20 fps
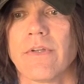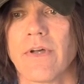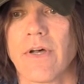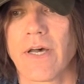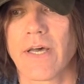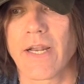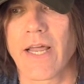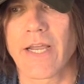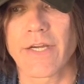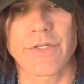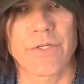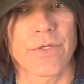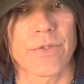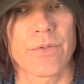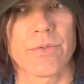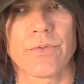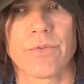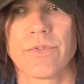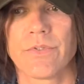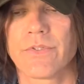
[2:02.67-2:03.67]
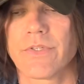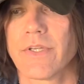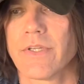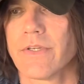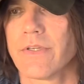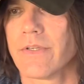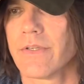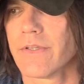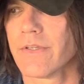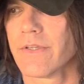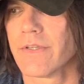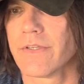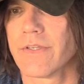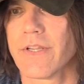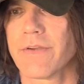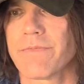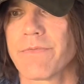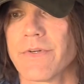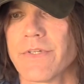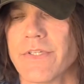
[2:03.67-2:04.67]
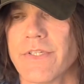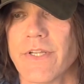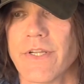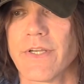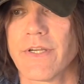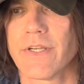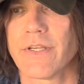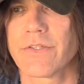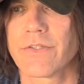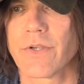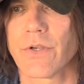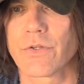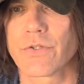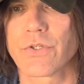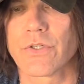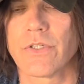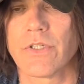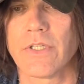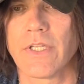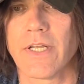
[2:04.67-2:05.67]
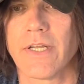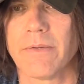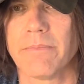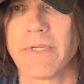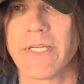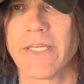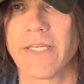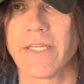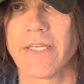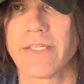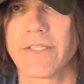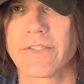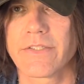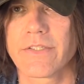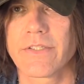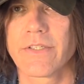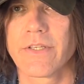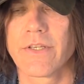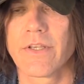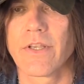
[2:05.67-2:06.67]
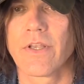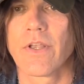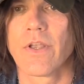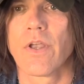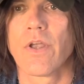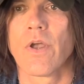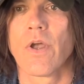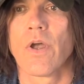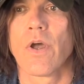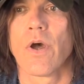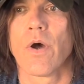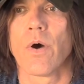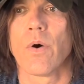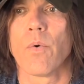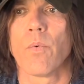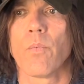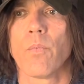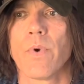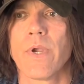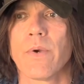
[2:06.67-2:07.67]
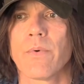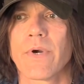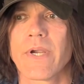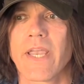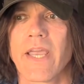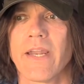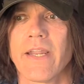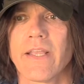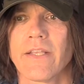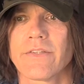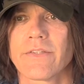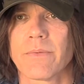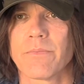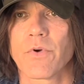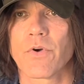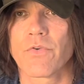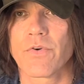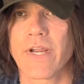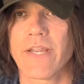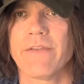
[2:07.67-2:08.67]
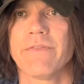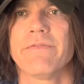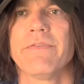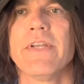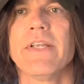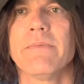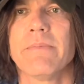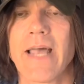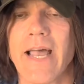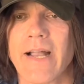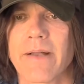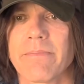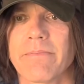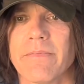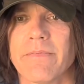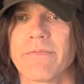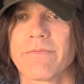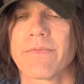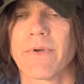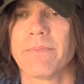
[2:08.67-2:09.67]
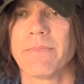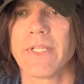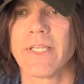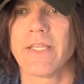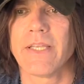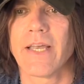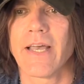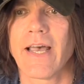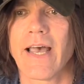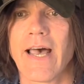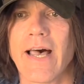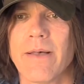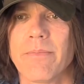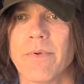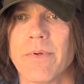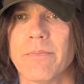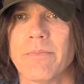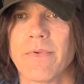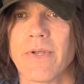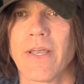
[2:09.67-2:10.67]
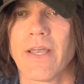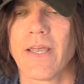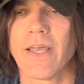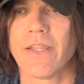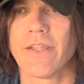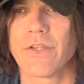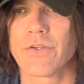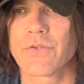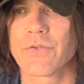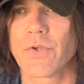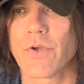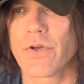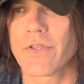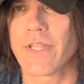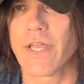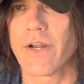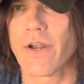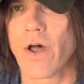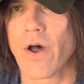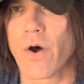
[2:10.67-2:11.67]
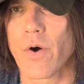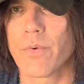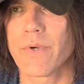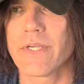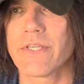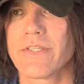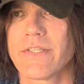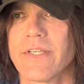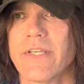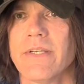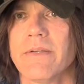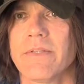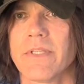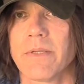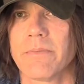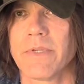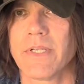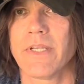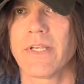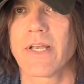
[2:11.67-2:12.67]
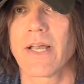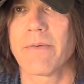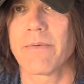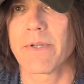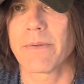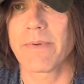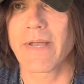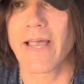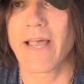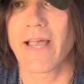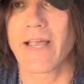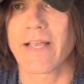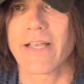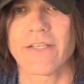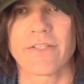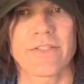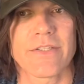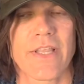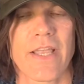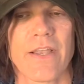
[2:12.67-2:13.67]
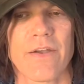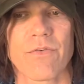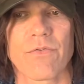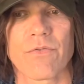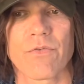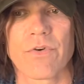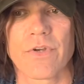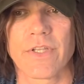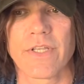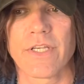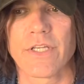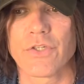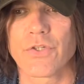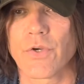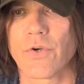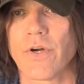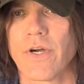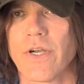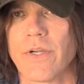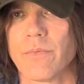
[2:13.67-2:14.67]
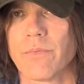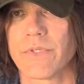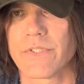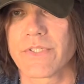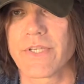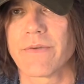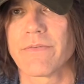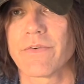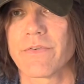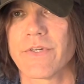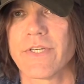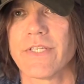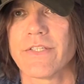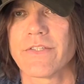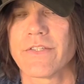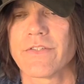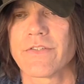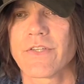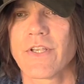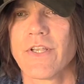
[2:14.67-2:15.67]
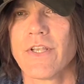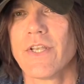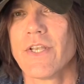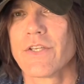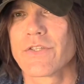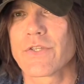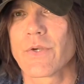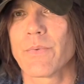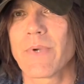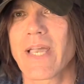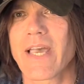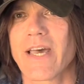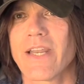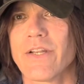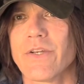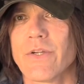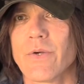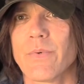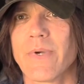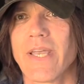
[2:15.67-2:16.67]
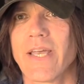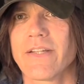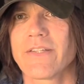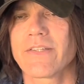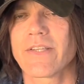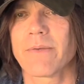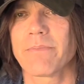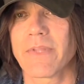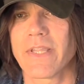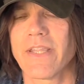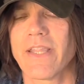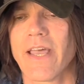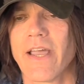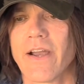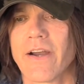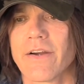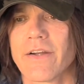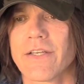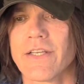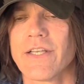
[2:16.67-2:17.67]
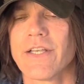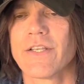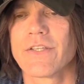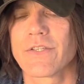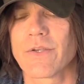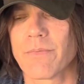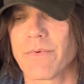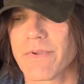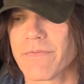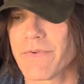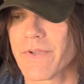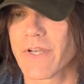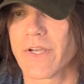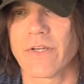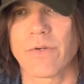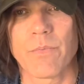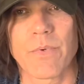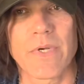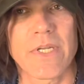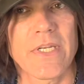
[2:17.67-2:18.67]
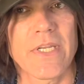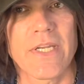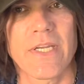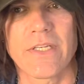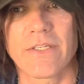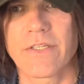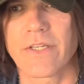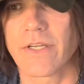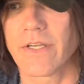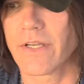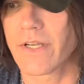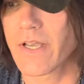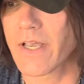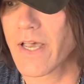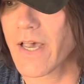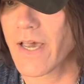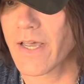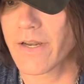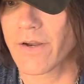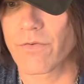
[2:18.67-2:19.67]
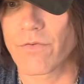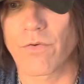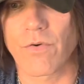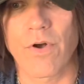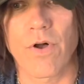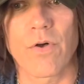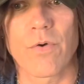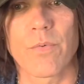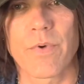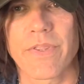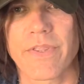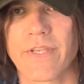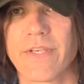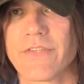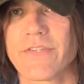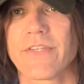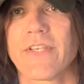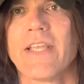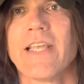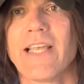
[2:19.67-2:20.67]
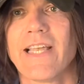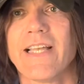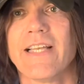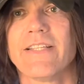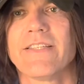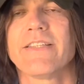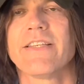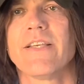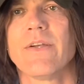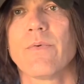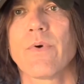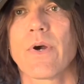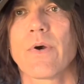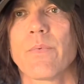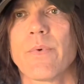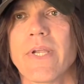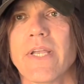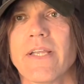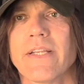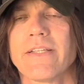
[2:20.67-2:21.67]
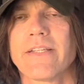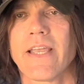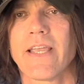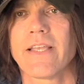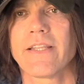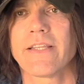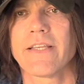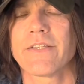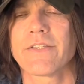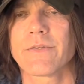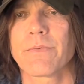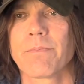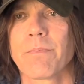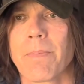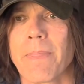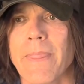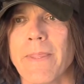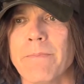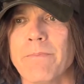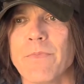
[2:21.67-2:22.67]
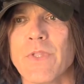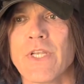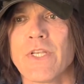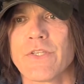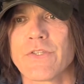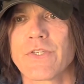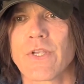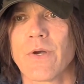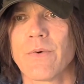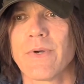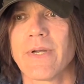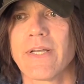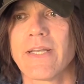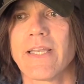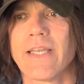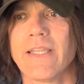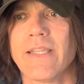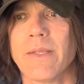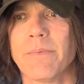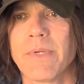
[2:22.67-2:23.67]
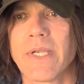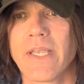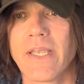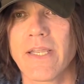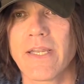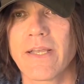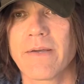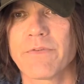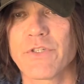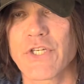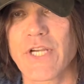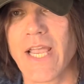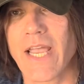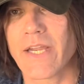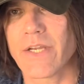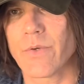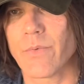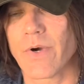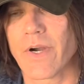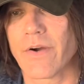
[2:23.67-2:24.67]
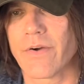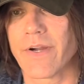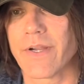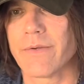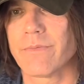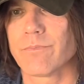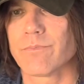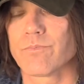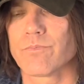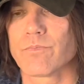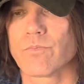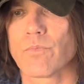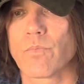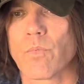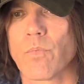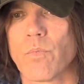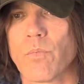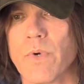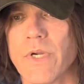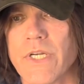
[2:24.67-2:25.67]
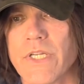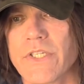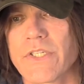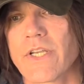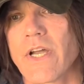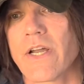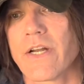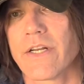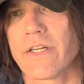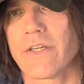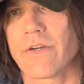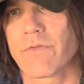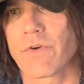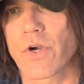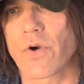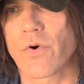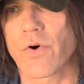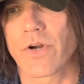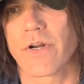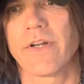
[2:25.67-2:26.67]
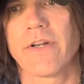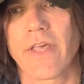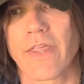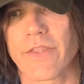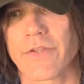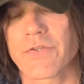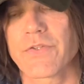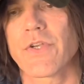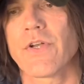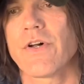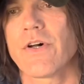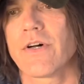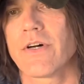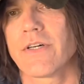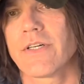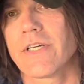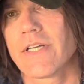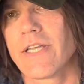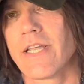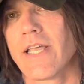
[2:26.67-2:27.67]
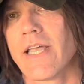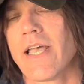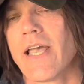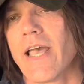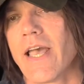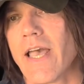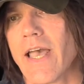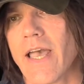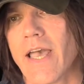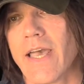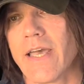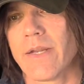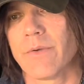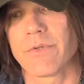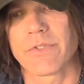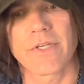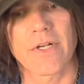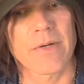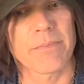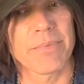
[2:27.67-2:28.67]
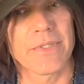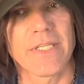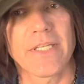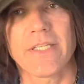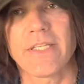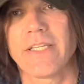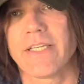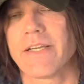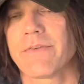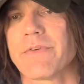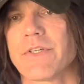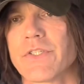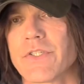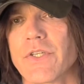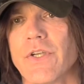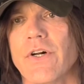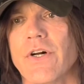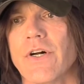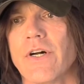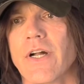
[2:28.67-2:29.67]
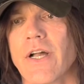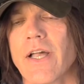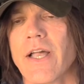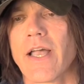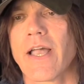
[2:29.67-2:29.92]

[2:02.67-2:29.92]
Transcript: on iTunes and different social medias, we were getting some great feedback from the album, and the song that always seemed to be coming back as they really enjoyed was Seven Reasons. So we kind of knew we had something there. So we figured we need to kind of roll with this and see where we can take this. So in the beginning of January, we decided to record another song, and it was a completely different song,